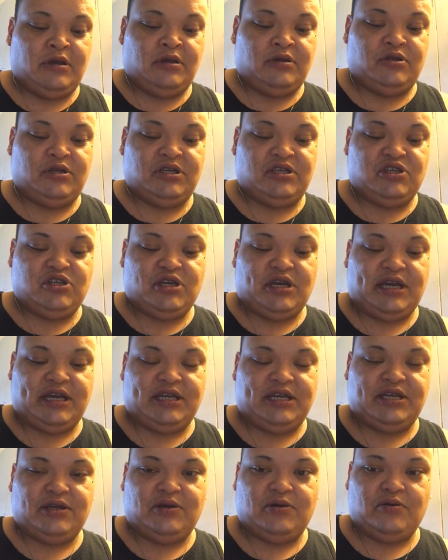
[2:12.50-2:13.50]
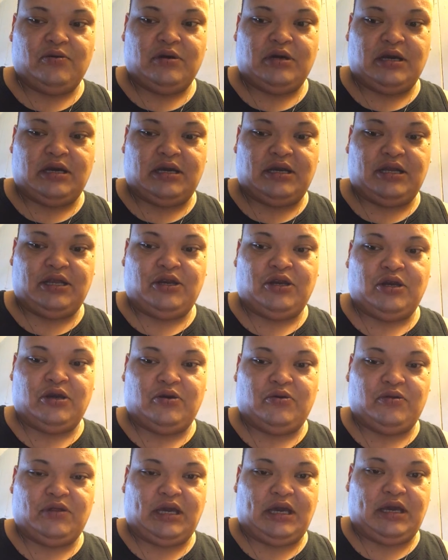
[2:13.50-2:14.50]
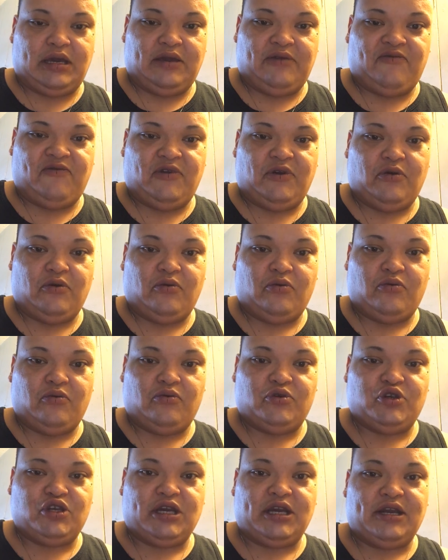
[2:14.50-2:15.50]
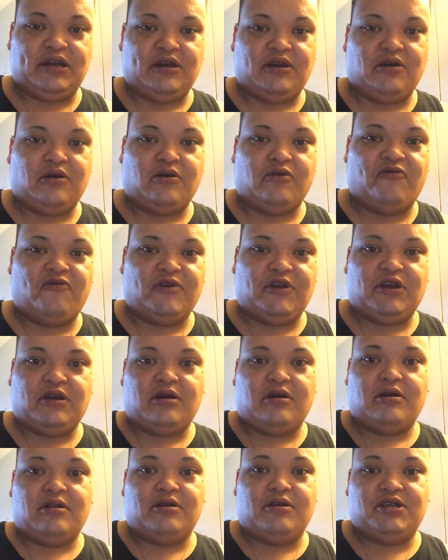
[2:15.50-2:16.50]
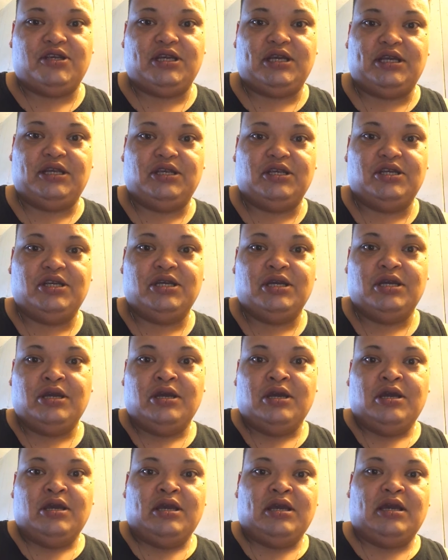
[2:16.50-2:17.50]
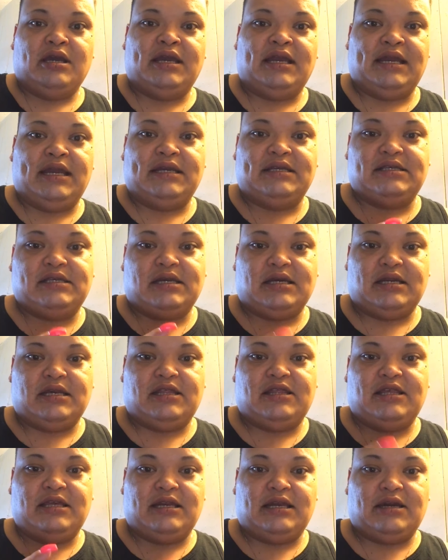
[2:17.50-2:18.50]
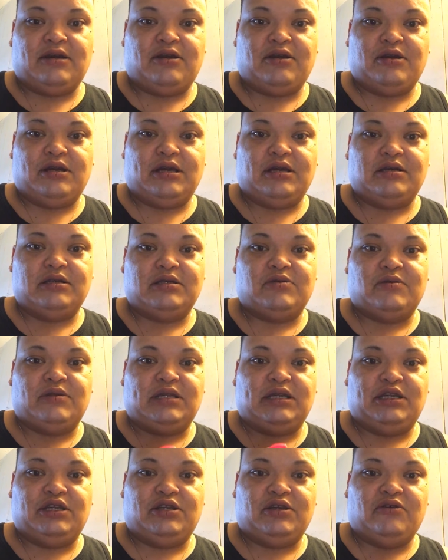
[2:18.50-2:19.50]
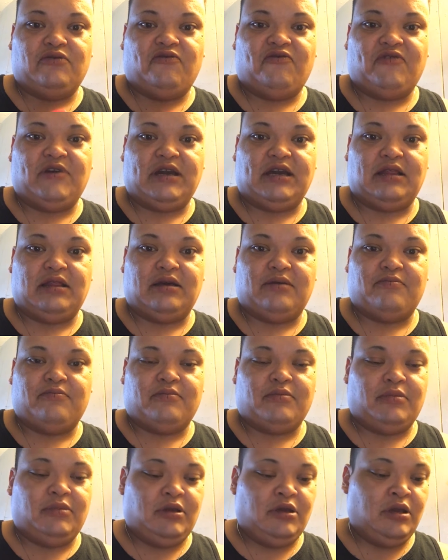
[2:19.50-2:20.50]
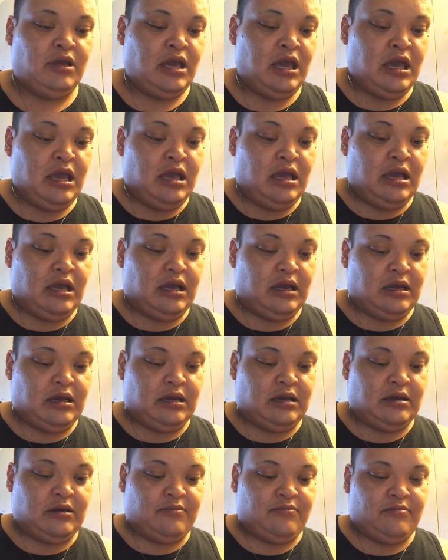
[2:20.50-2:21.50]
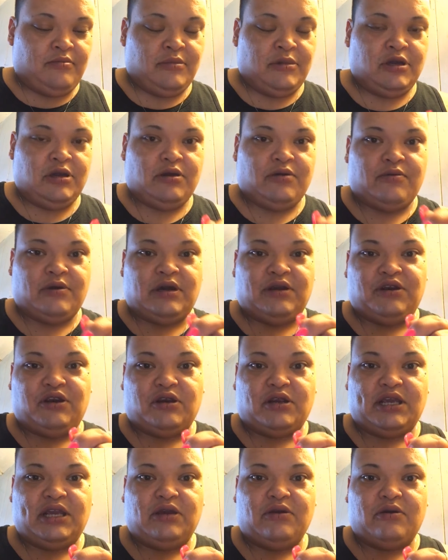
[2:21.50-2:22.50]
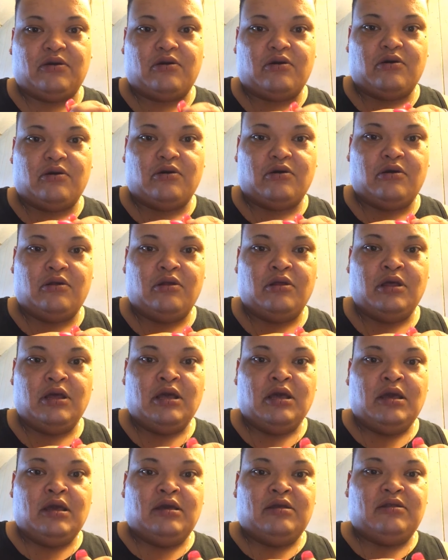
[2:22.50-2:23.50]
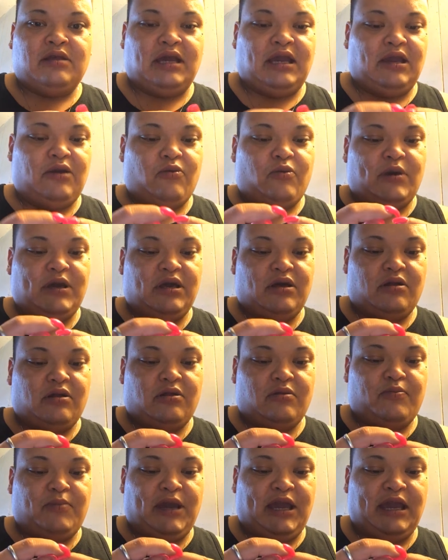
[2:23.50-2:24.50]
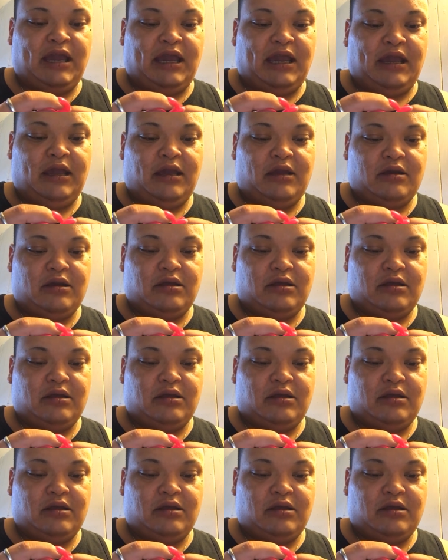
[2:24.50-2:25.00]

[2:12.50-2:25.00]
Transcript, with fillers: just try to uh, know that if you try to go for your color change it is going to thin out your nails when they do file them um, around your cuticle they will paint